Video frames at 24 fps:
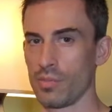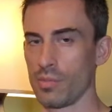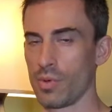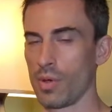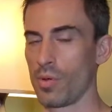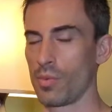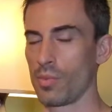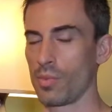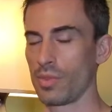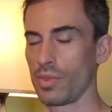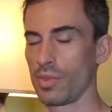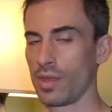I'm
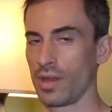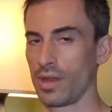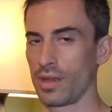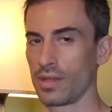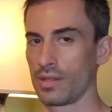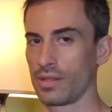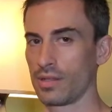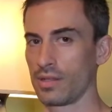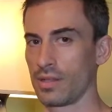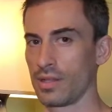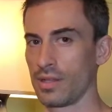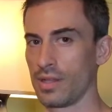hoping that I
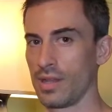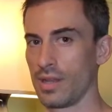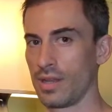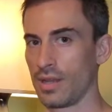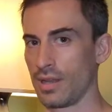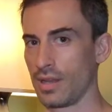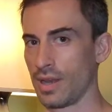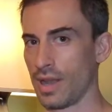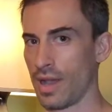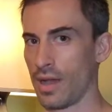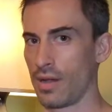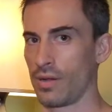can get in
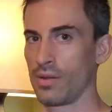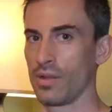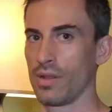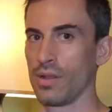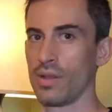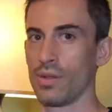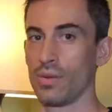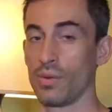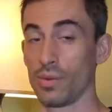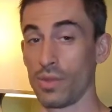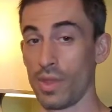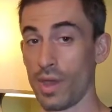and out
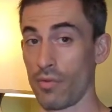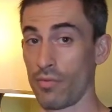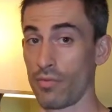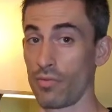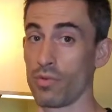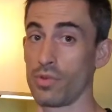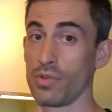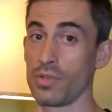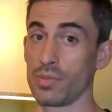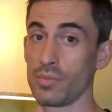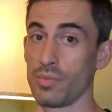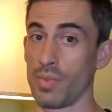without
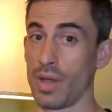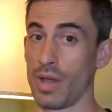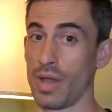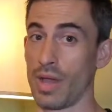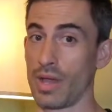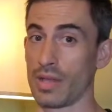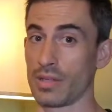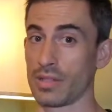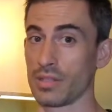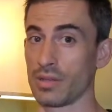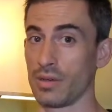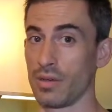freezing my
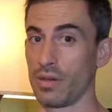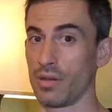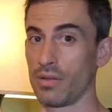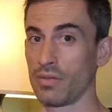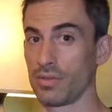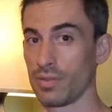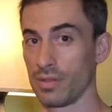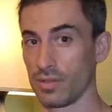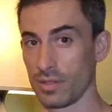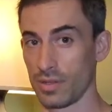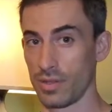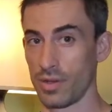ass off
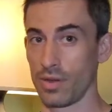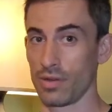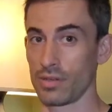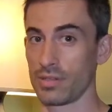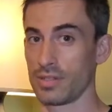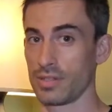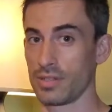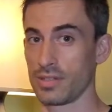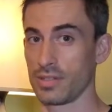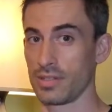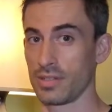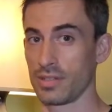to
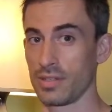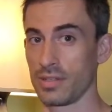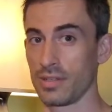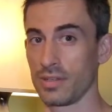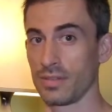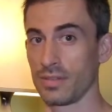RTC.